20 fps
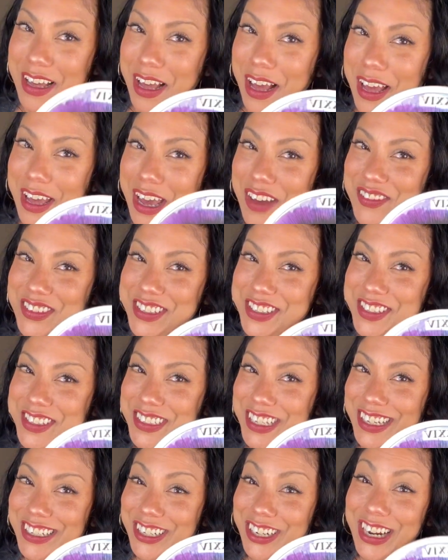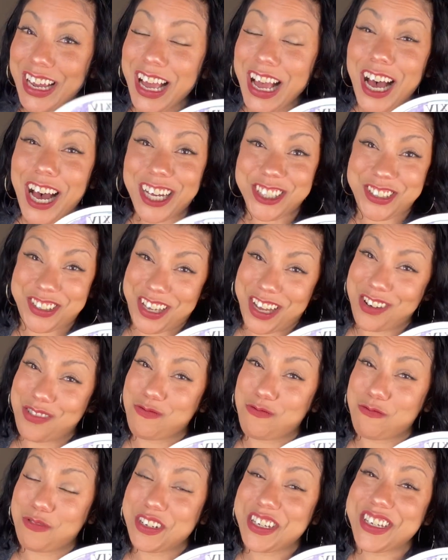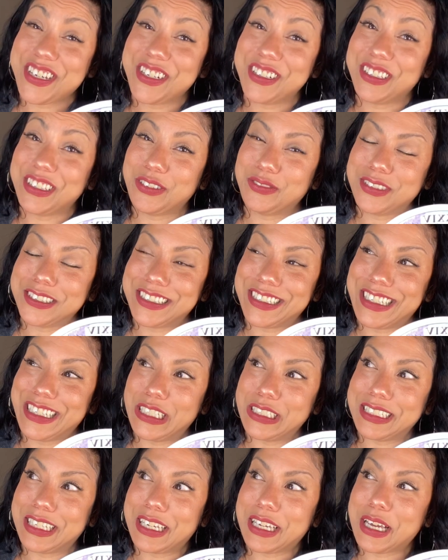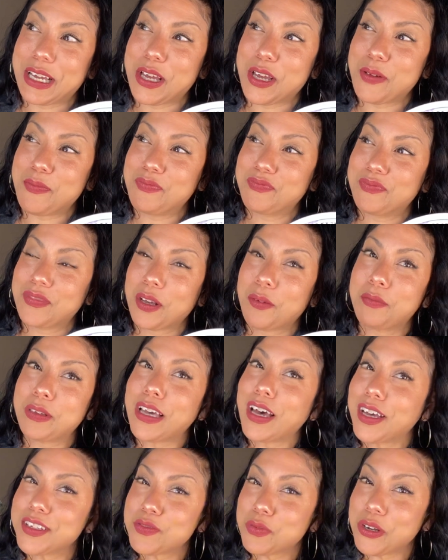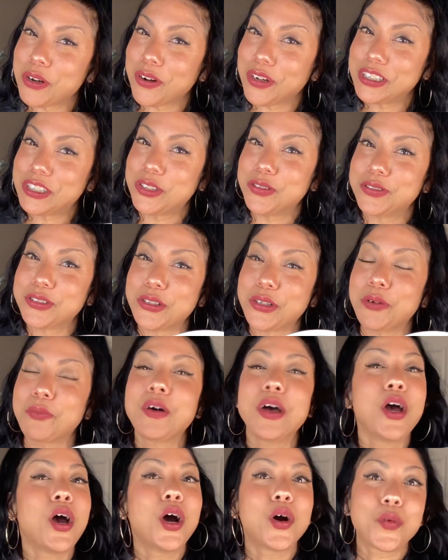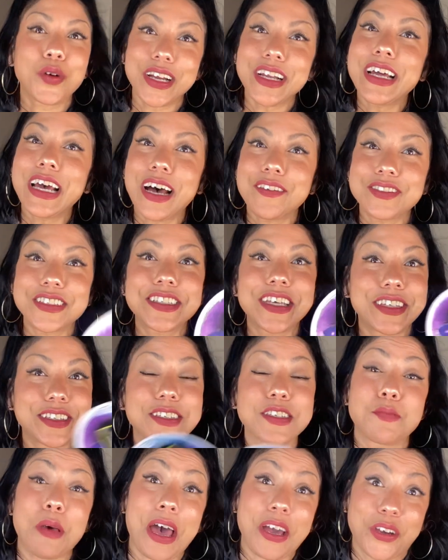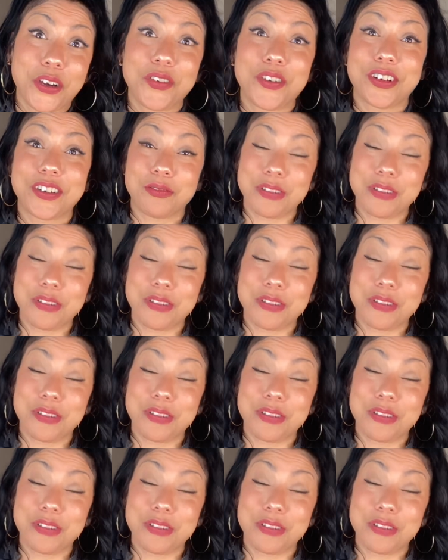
I have the sustainer. I just got to really like, because we are on YouTube, we're going to have to take this back over.